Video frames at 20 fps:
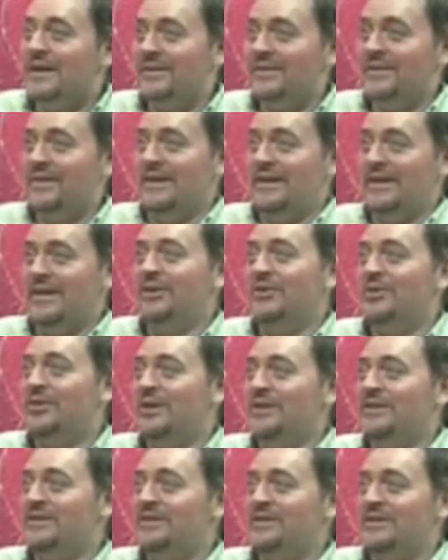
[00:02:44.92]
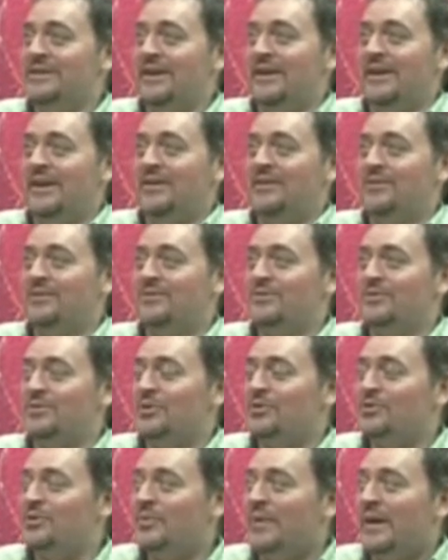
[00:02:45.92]
the increase in
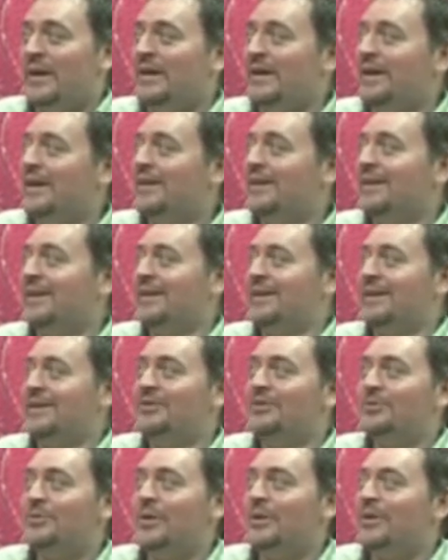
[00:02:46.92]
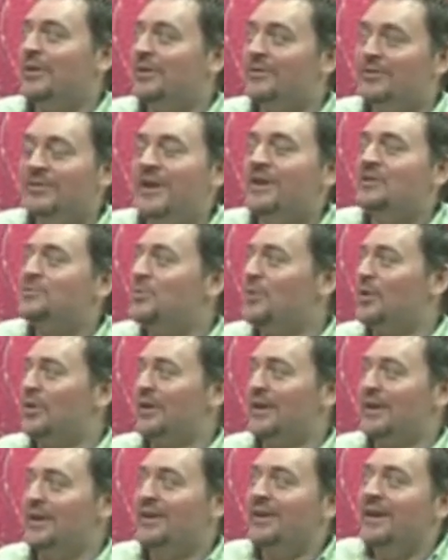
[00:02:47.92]
social media and Twitter and
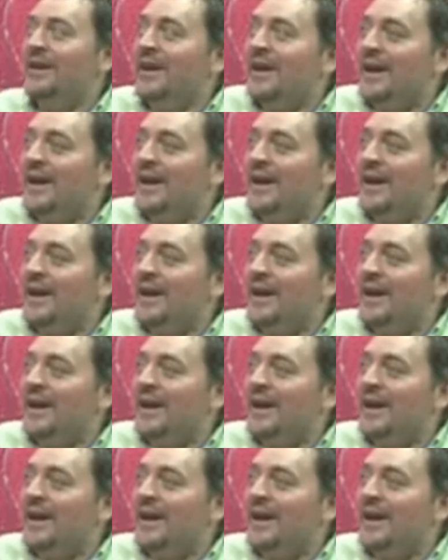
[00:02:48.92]
Facebook and,